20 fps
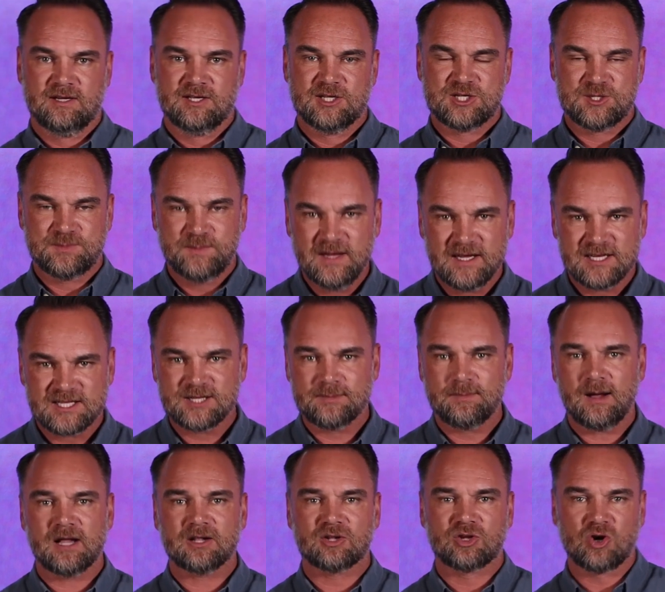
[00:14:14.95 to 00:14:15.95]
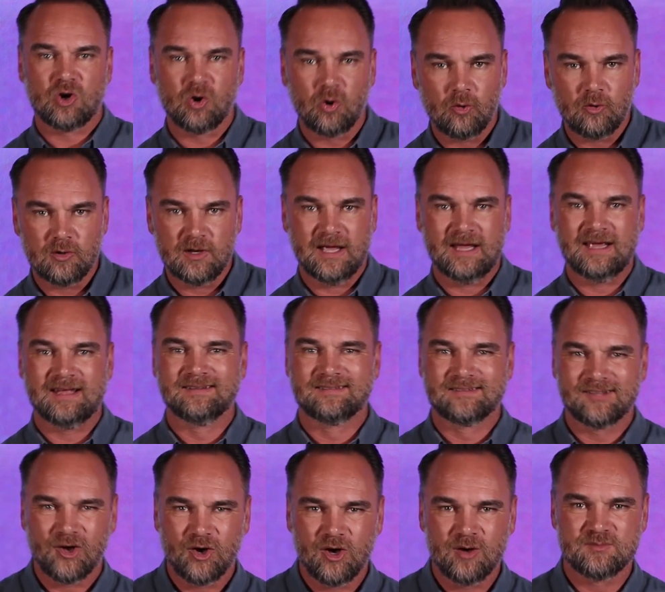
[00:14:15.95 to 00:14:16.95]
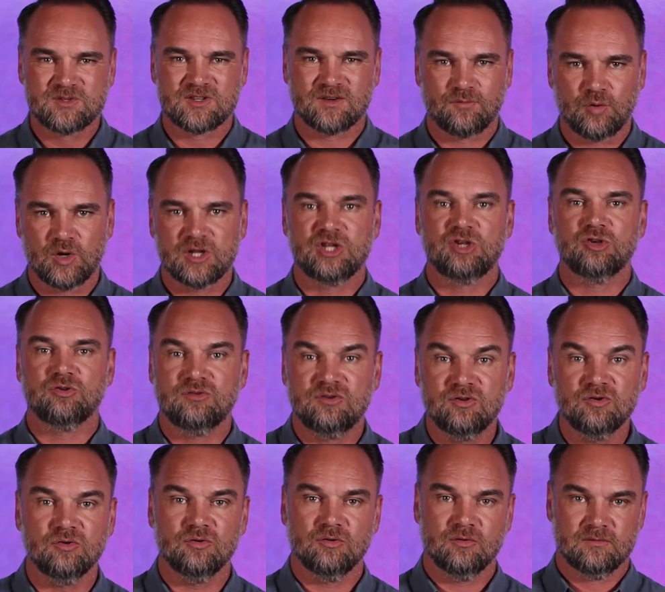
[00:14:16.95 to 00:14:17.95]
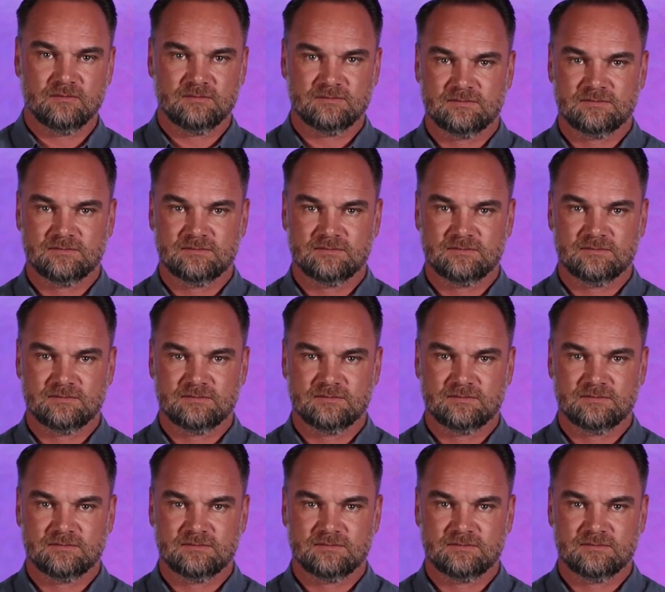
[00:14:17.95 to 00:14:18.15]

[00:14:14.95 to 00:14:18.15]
speaks about calling in terms of what you do.